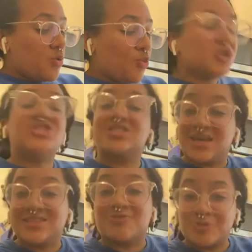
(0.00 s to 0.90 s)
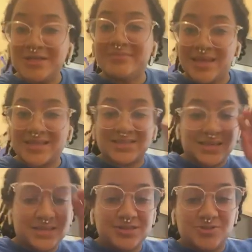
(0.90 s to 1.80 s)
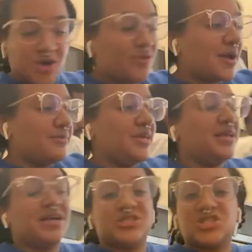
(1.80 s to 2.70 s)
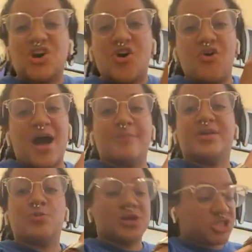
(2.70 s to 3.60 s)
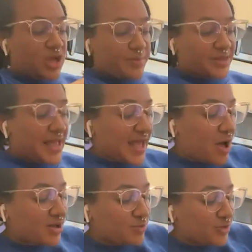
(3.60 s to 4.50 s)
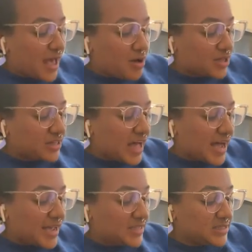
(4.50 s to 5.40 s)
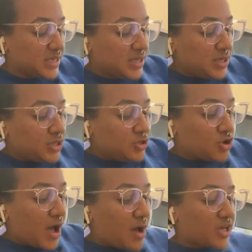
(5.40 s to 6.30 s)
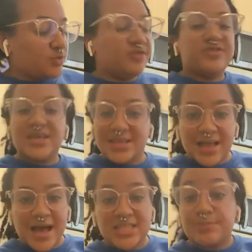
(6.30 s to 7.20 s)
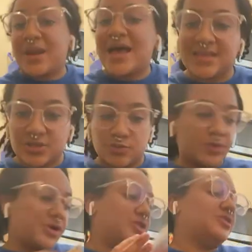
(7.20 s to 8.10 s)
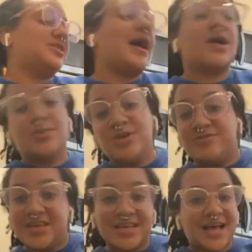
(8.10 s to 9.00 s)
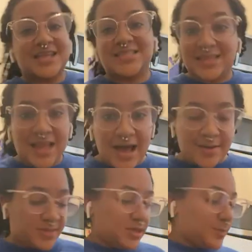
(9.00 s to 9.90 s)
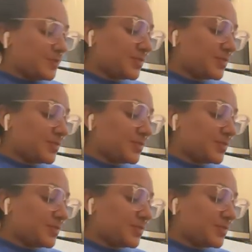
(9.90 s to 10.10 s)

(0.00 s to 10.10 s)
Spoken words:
We're just going to remix it. You know what I mean? And so I've been workshopping, like, how can we alkalize? You know, how can we veganize plátano burgers? How can we veganize salami?